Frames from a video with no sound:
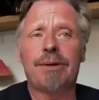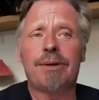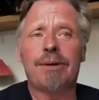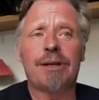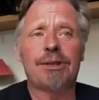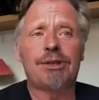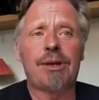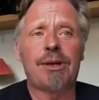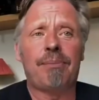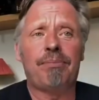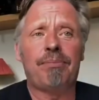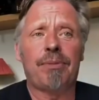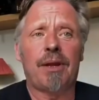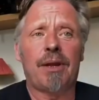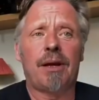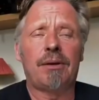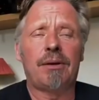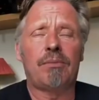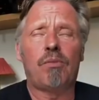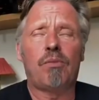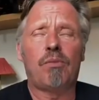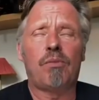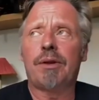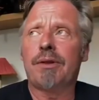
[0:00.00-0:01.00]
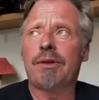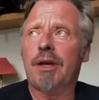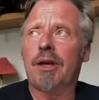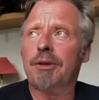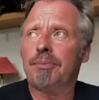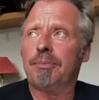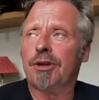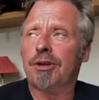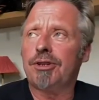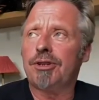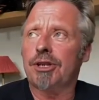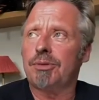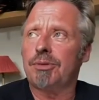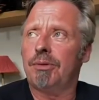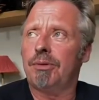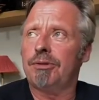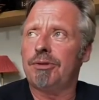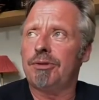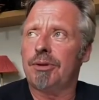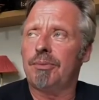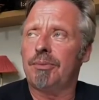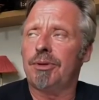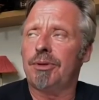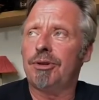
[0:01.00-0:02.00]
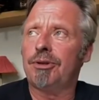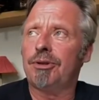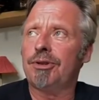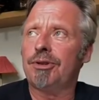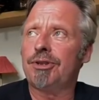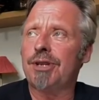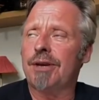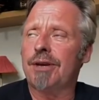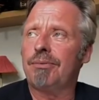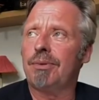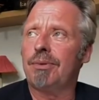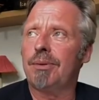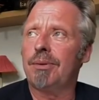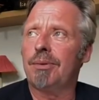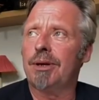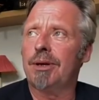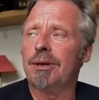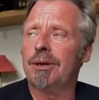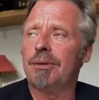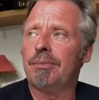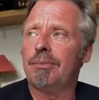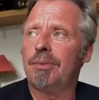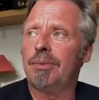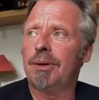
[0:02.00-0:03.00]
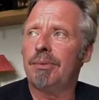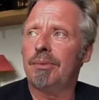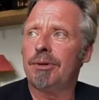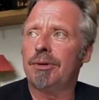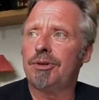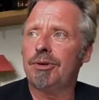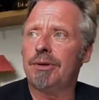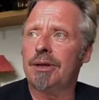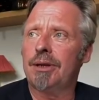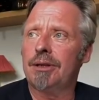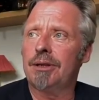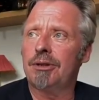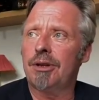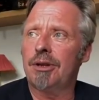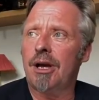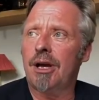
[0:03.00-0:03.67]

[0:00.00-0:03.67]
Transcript: some, and one of the other projects we were doing with UNICEF, we were doing